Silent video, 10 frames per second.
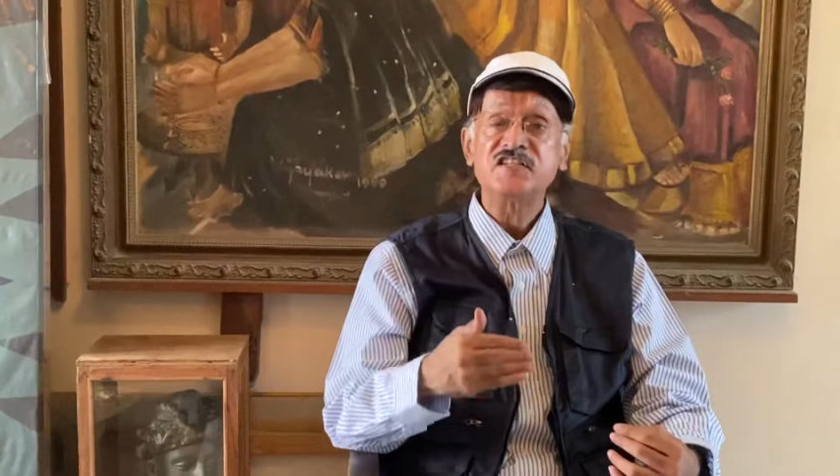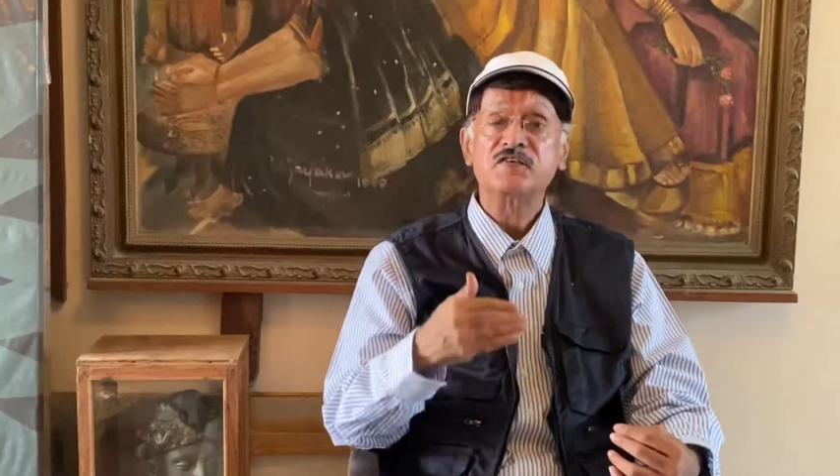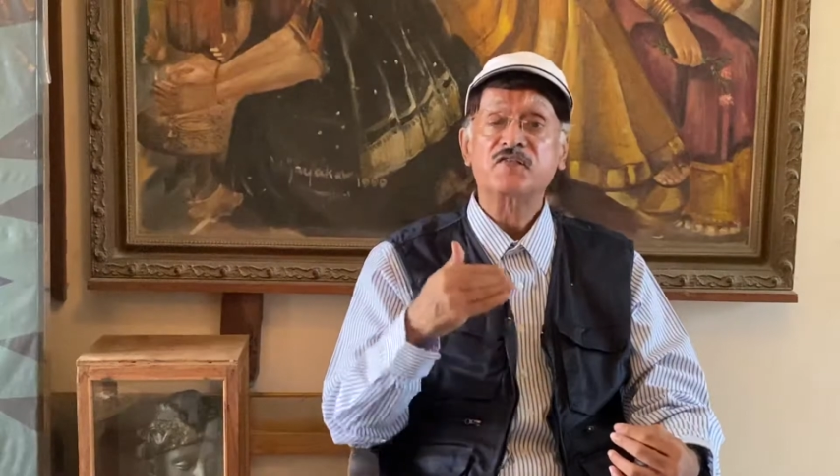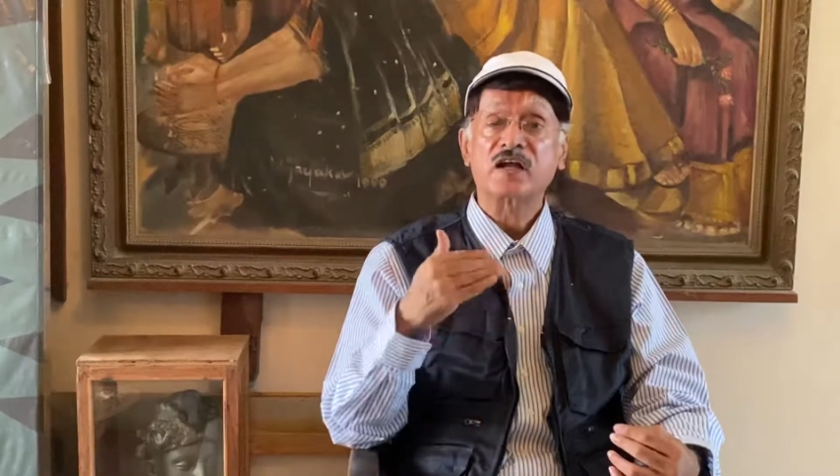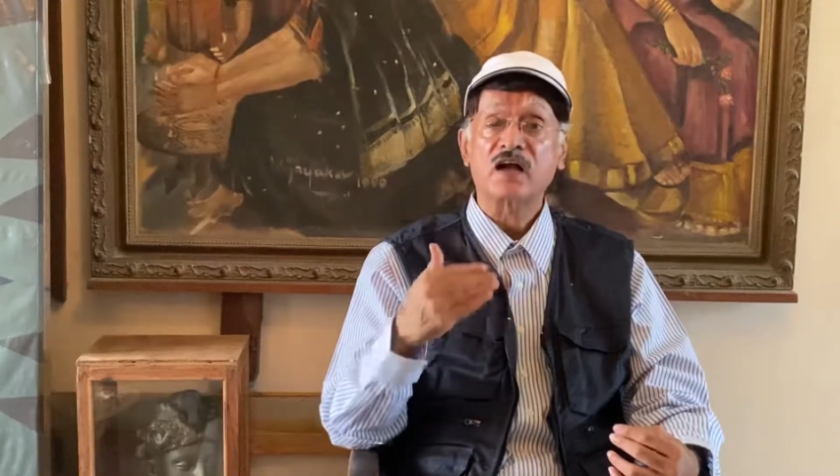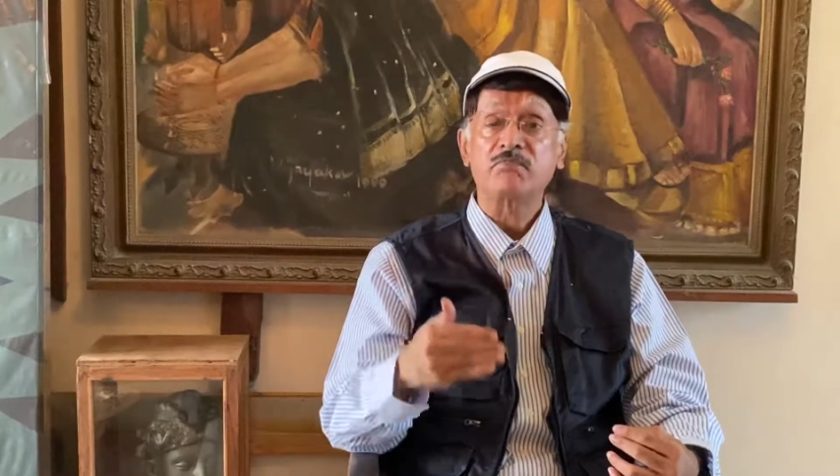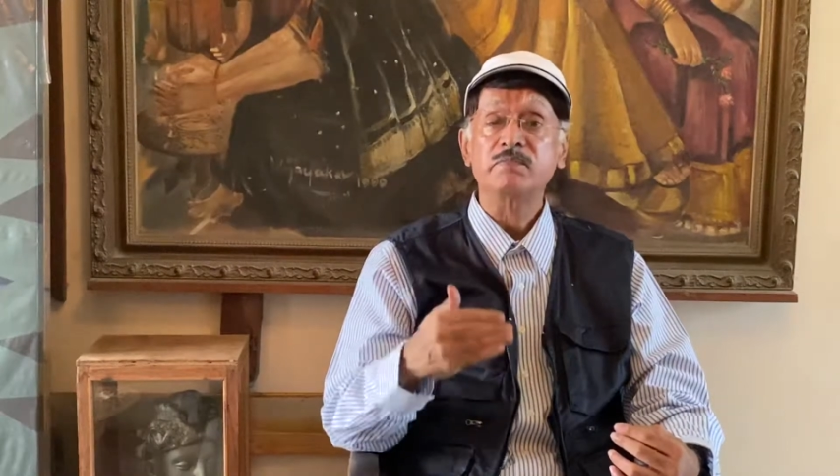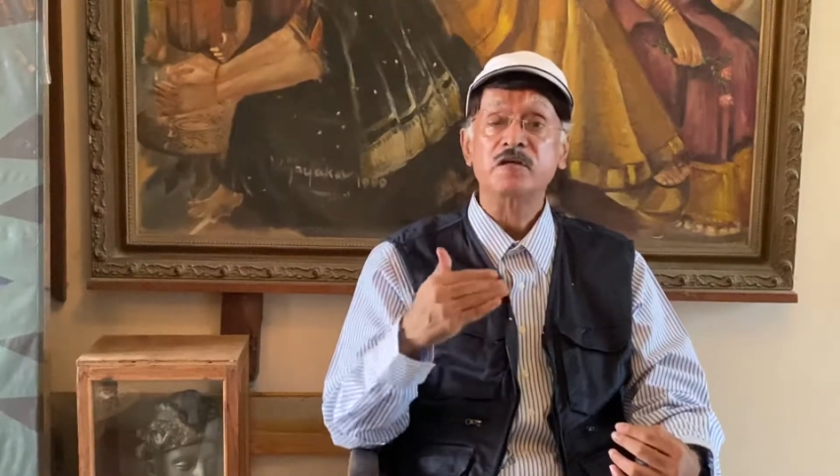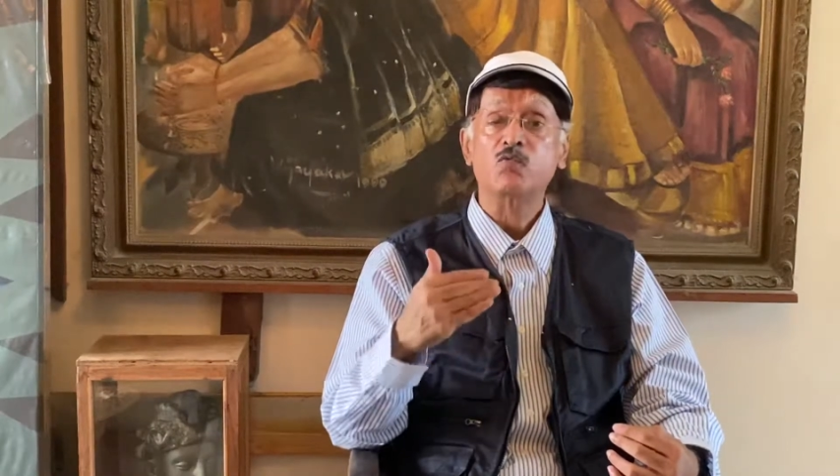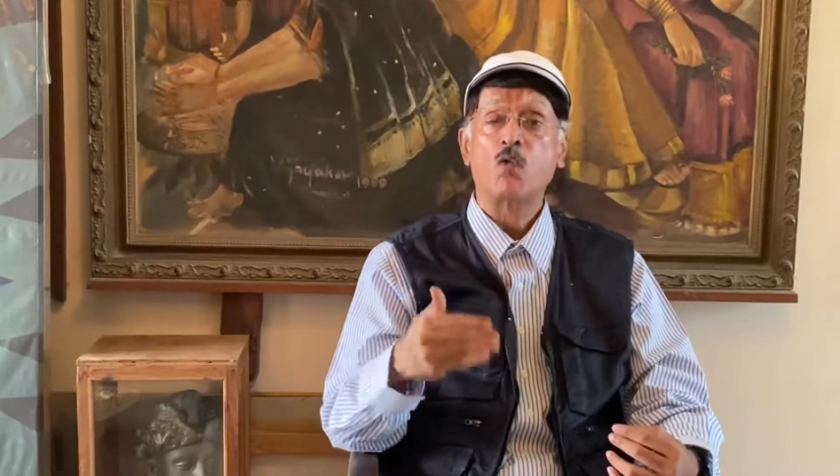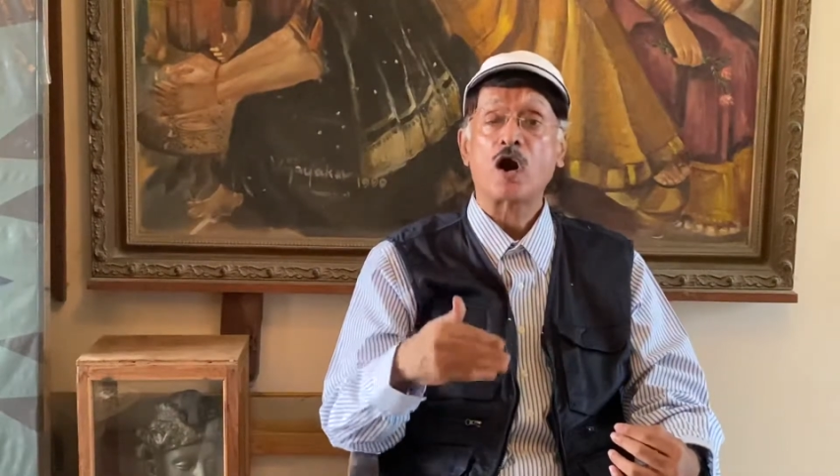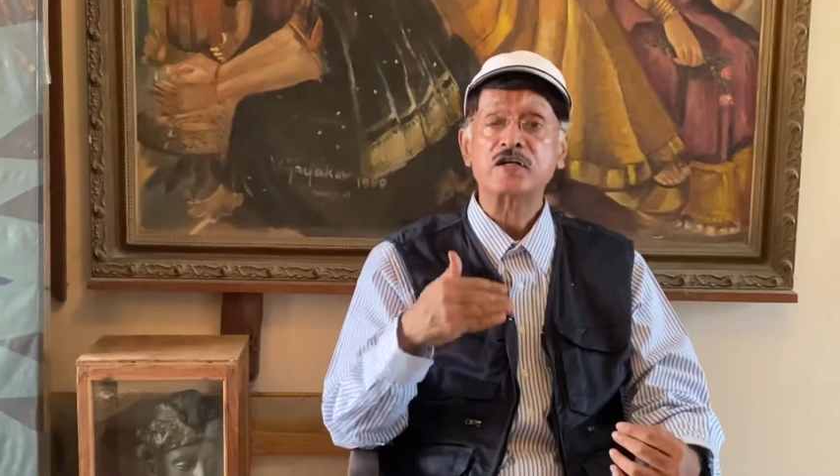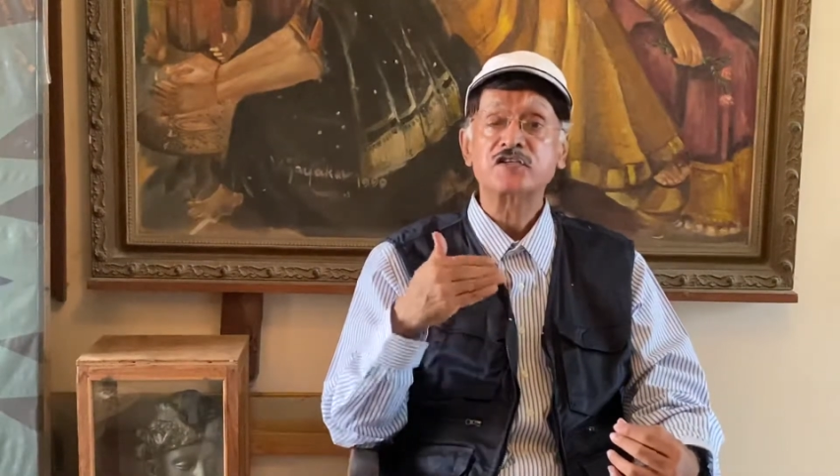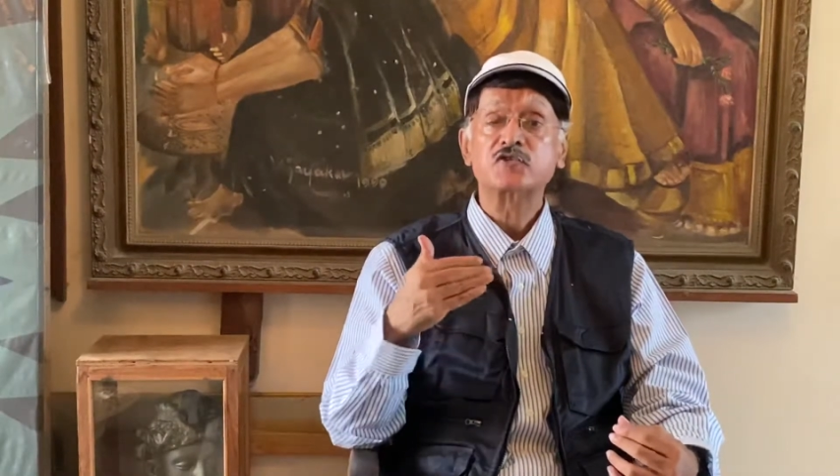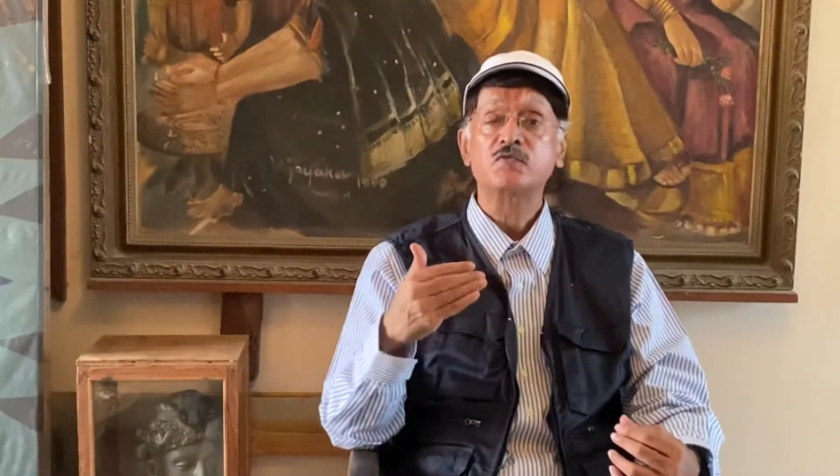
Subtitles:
if the government wants to